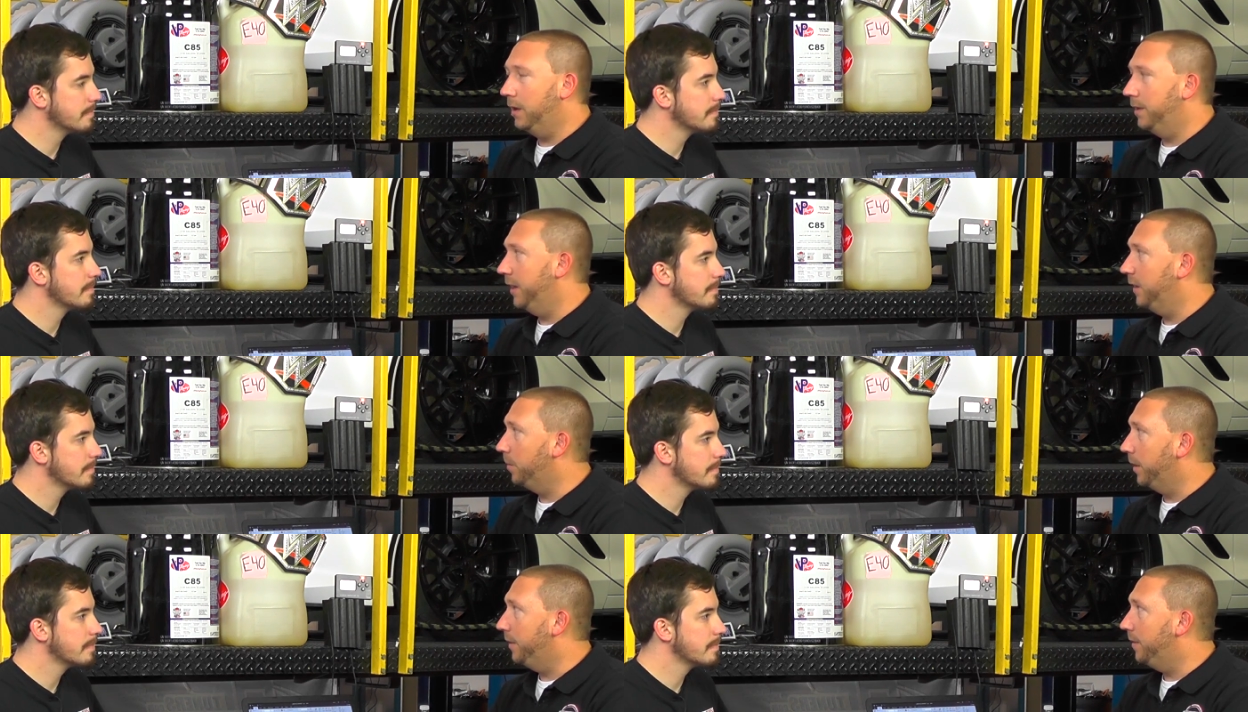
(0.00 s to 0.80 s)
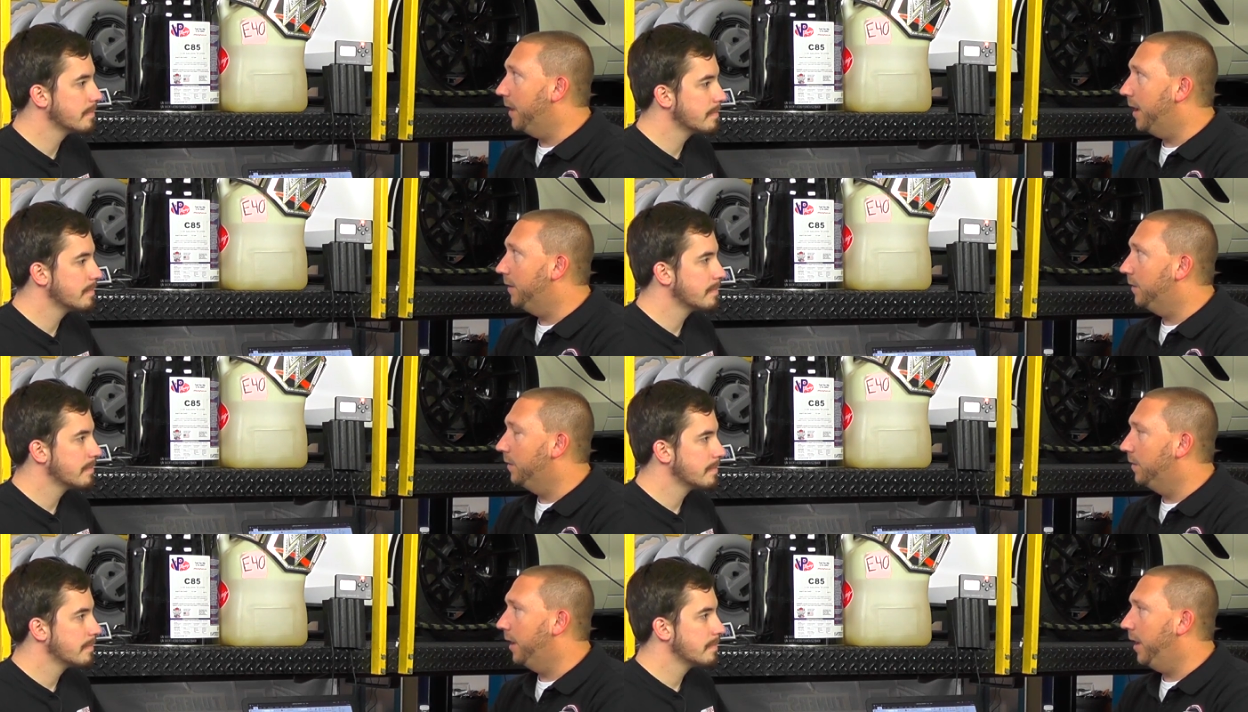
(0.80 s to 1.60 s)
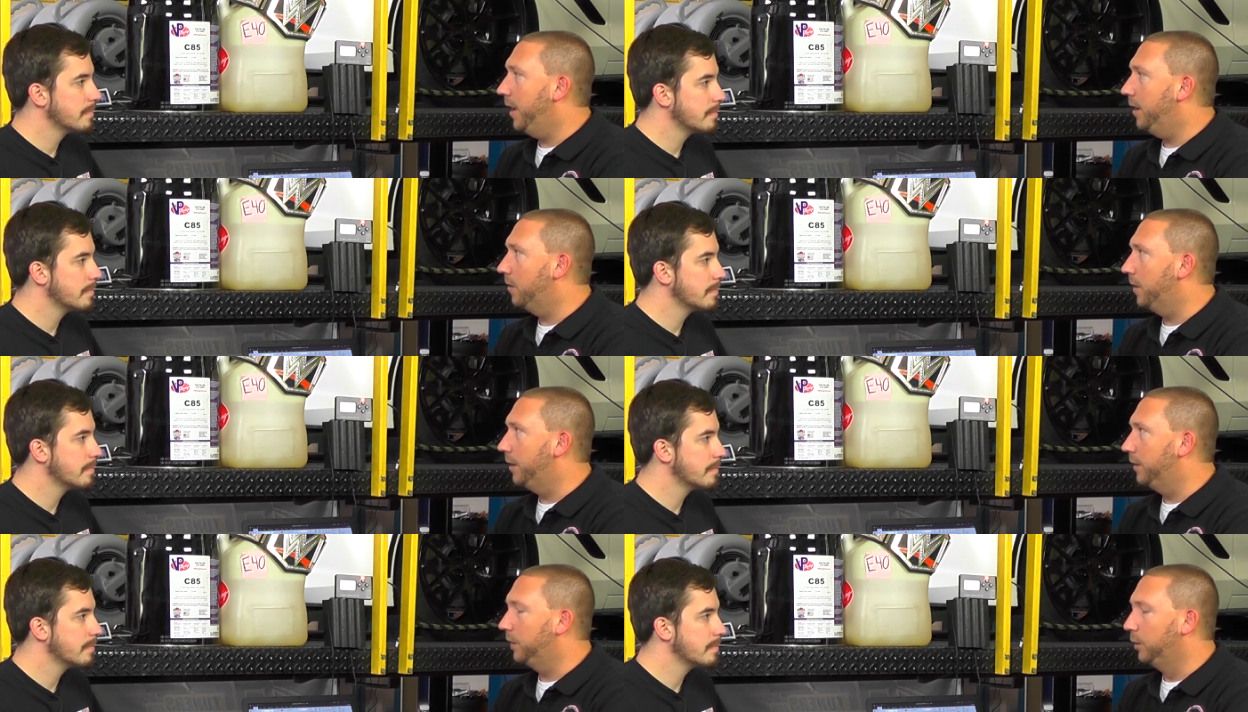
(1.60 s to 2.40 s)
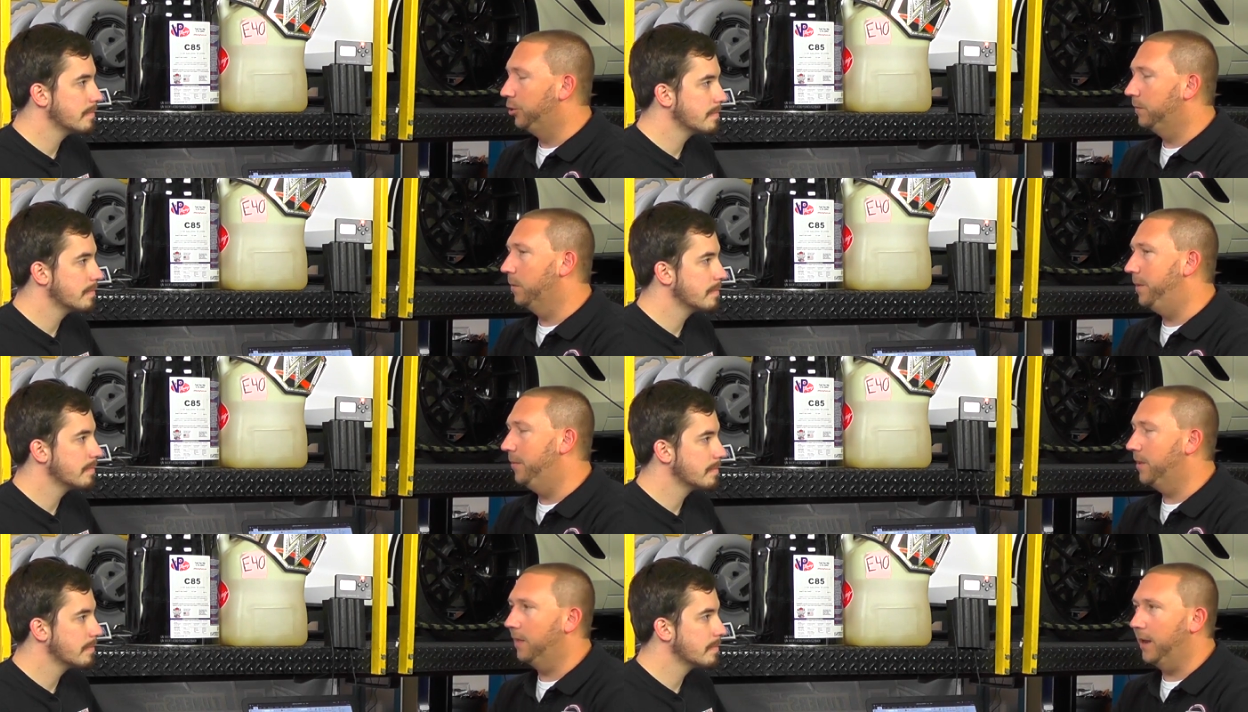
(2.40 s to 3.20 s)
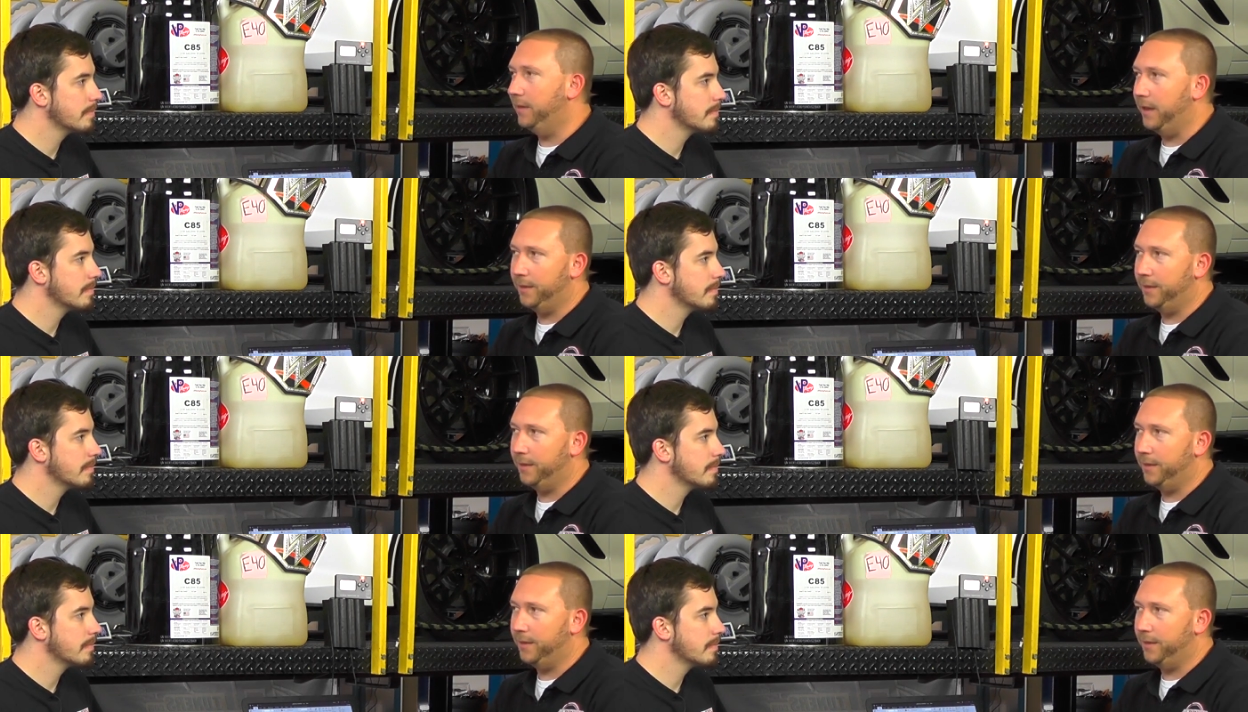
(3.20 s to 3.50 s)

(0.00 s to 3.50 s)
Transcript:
Speaker 1: uh, they explained that they created a solution for people that like the